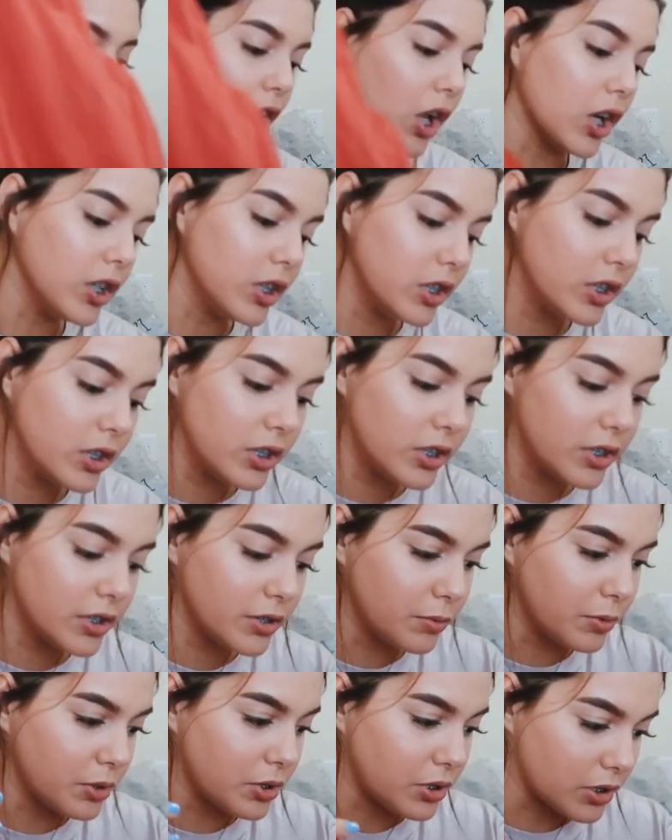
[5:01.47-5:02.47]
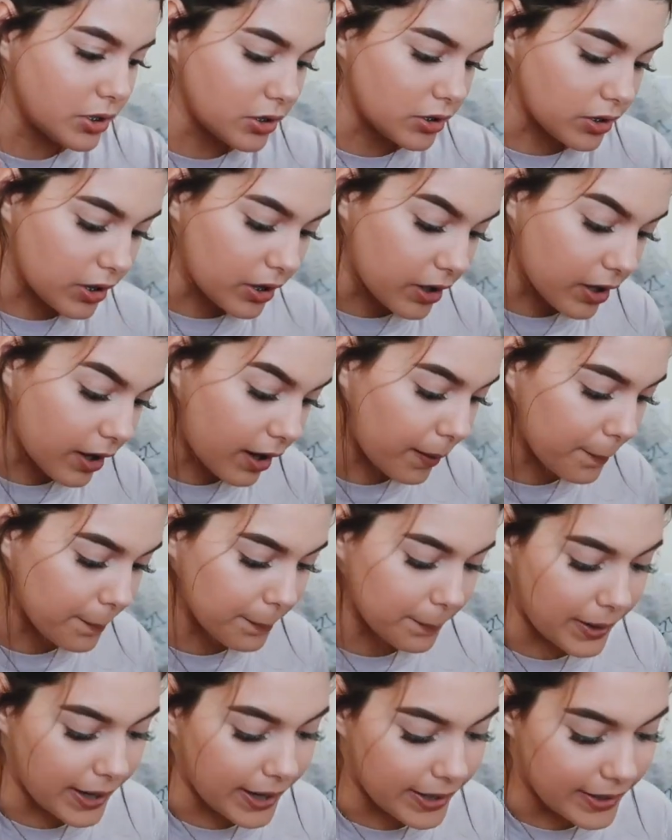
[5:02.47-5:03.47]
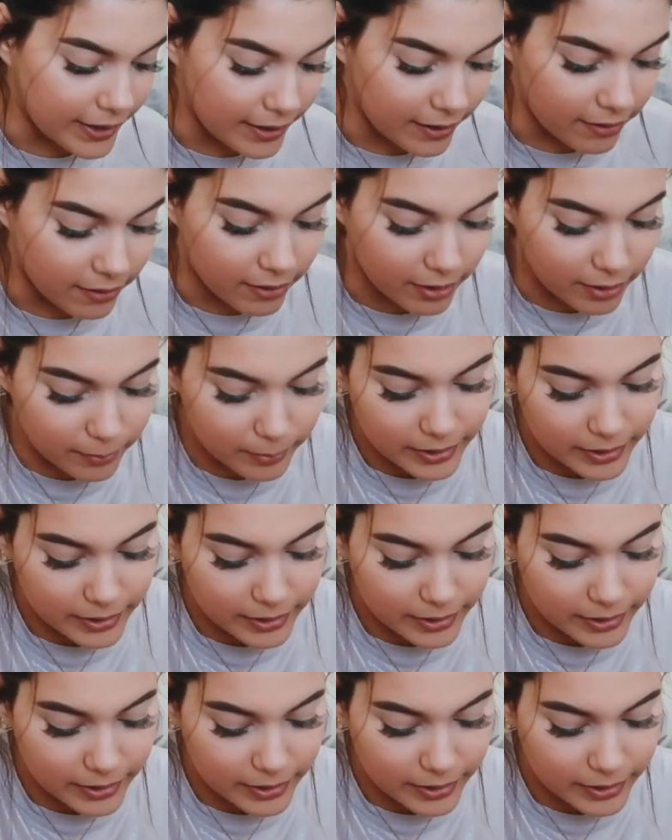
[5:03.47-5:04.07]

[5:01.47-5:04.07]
dollars which is not bad at all